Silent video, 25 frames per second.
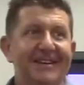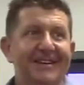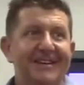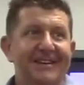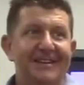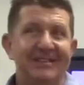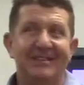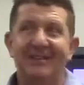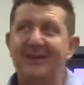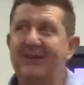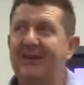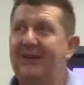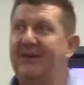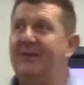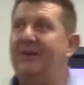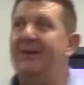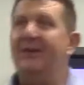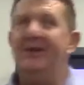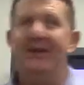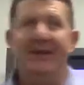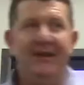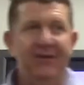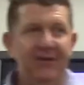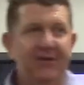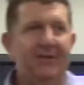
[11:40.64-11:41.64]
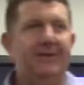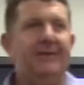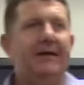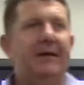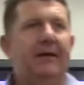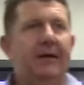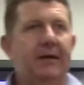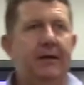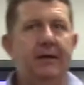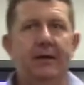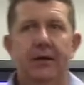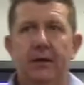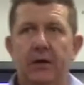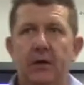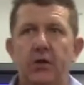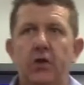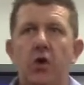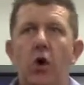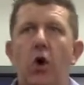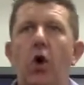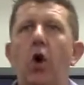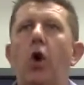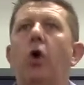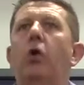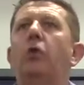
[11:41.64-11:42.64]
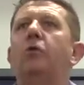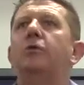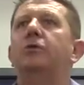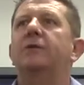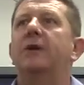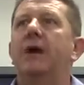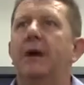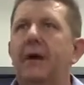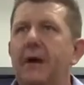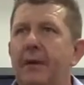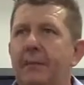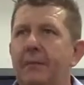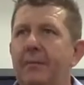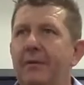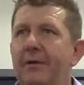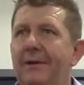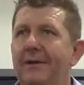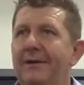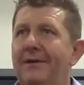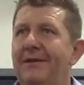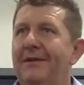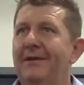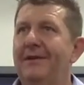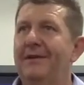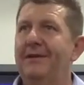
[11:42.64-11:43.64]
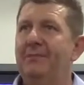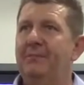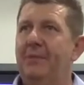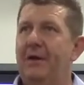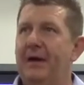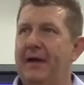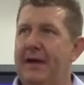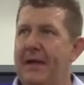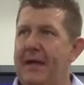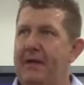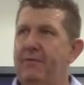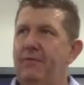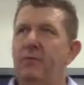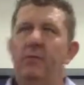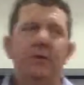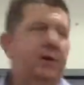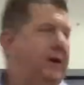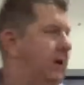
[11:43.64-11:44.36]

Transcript: So you are irritated the whole time by everyone